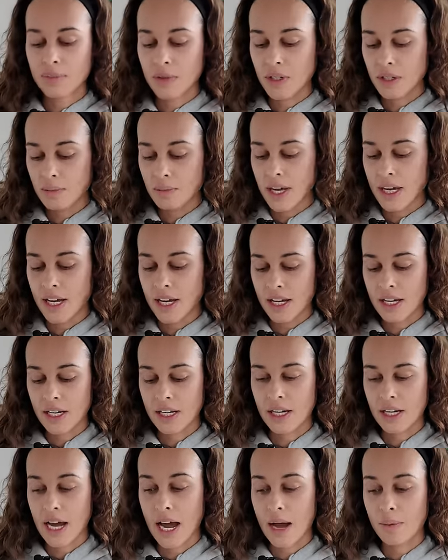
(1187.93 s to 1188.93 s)
I'm gonna make a
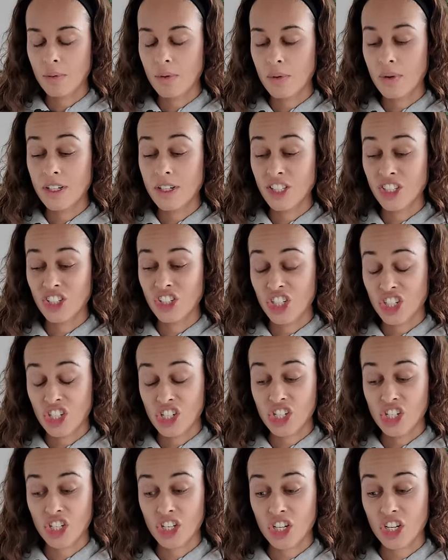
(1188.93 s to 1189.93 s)
uh, apple and
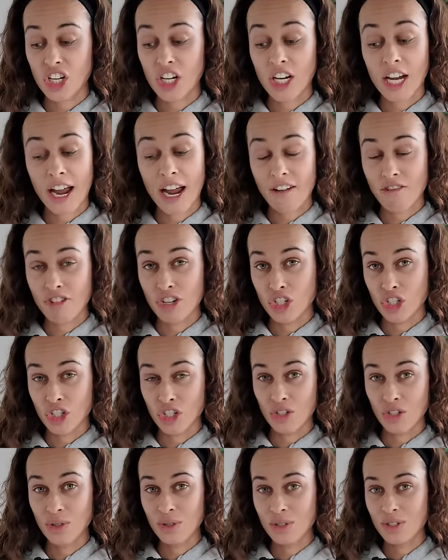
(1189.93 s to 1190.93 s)
ginger carrot
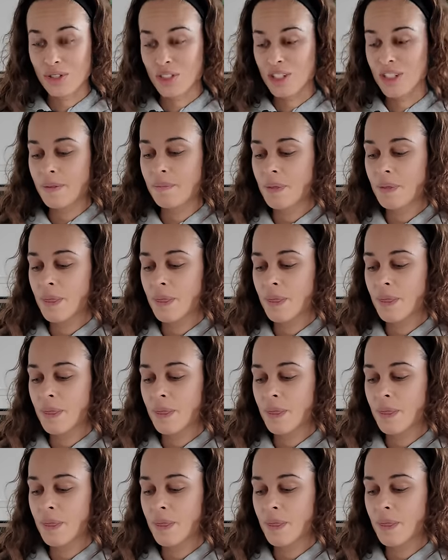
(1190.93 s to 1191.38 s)
juice.